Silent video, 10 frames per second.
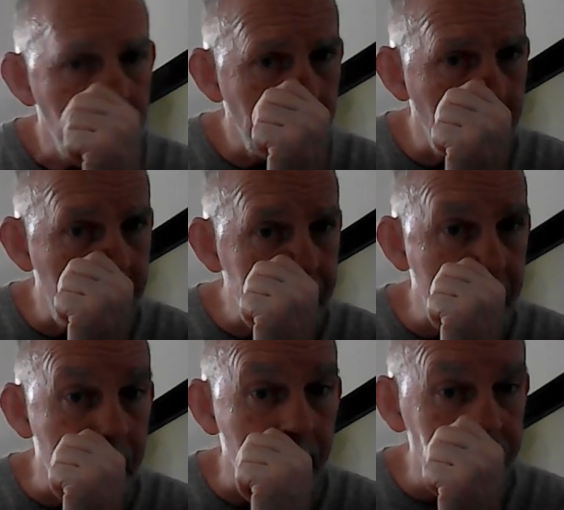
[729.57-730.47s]
right
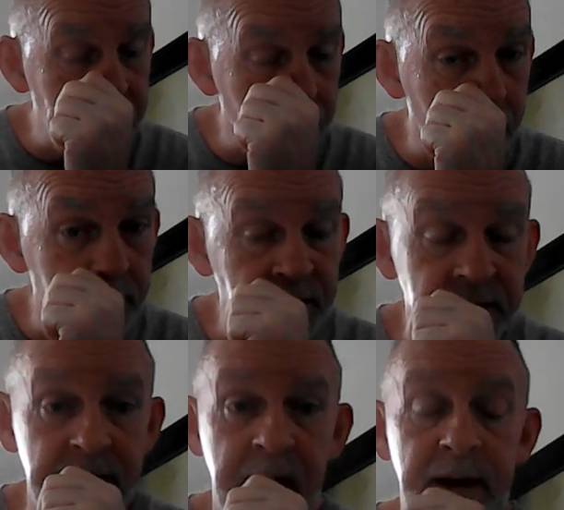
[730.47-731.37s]
now we're
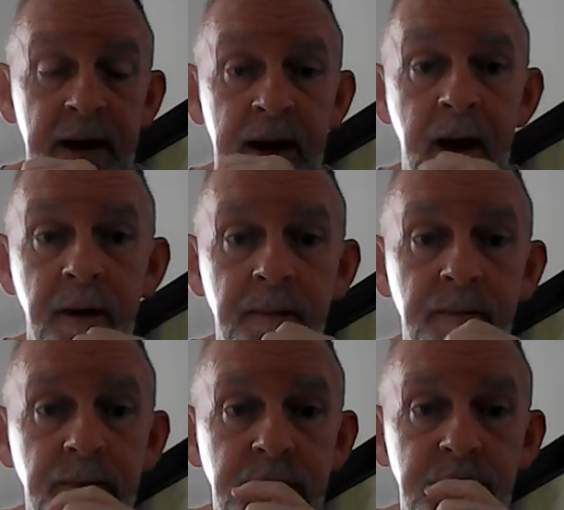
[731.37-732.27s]
just taking our
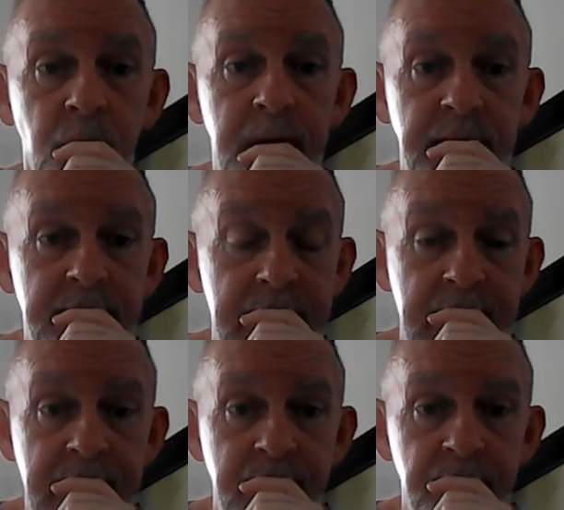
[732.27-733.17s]
sweet
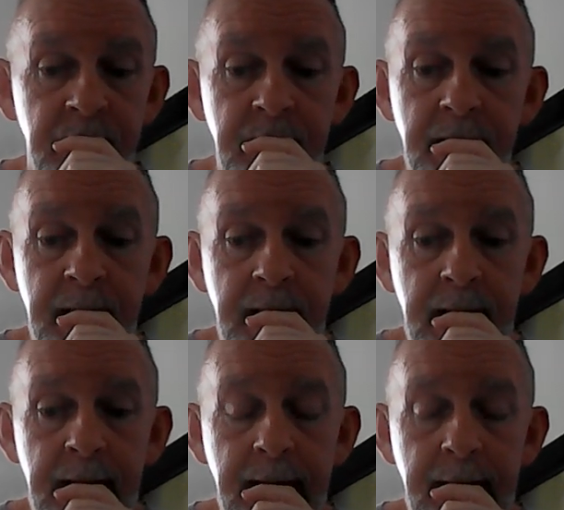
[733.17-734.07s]
time,
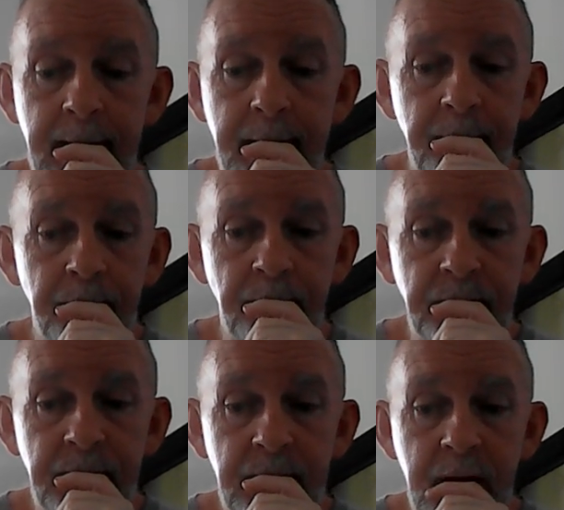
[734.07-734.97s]
uh,
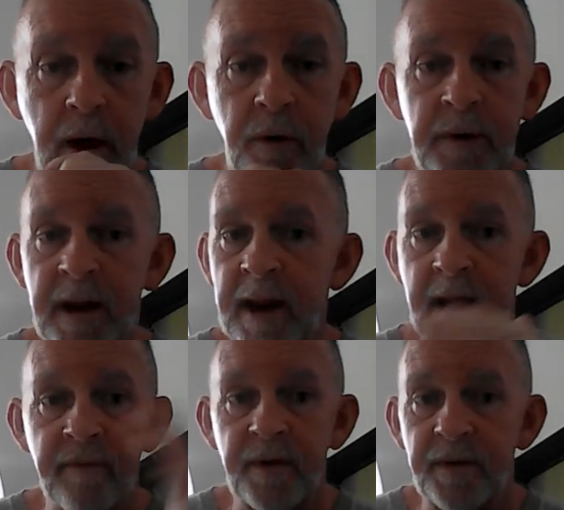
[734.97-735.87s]
honing
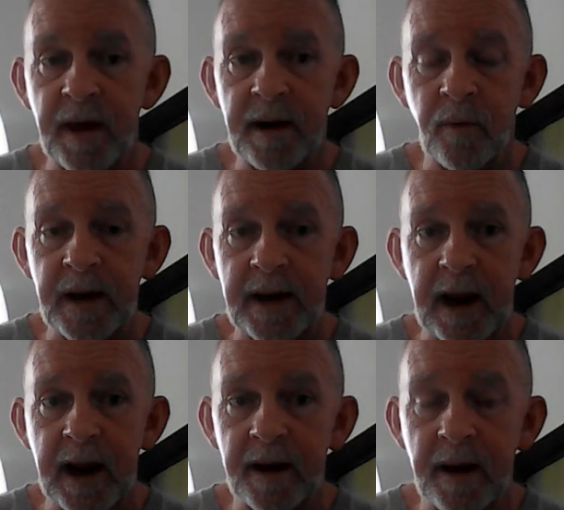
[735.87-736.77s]
everything we
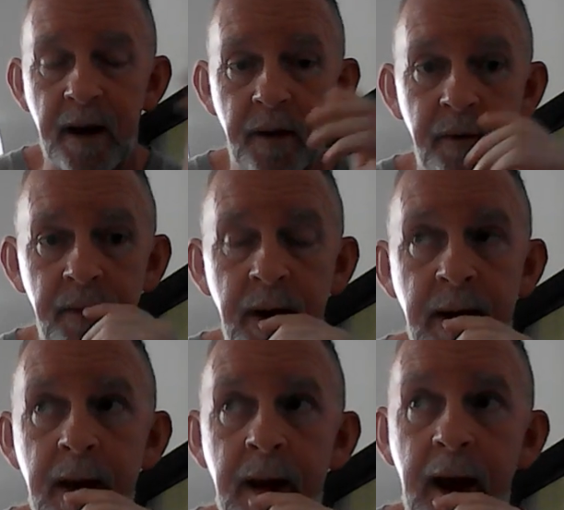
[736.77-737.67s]
can hone.
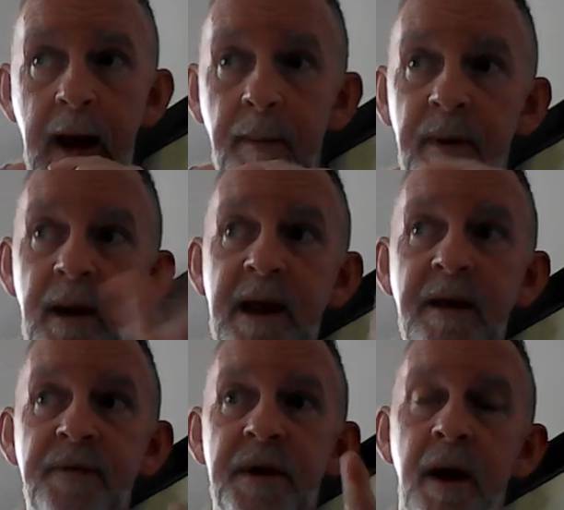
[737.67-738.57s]
I
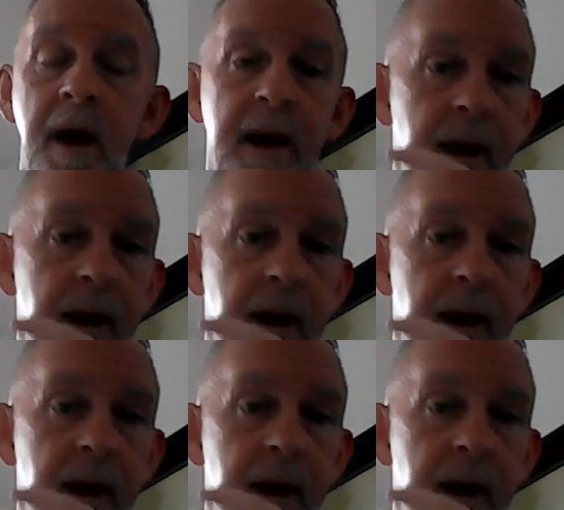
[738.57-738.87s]
believe tonight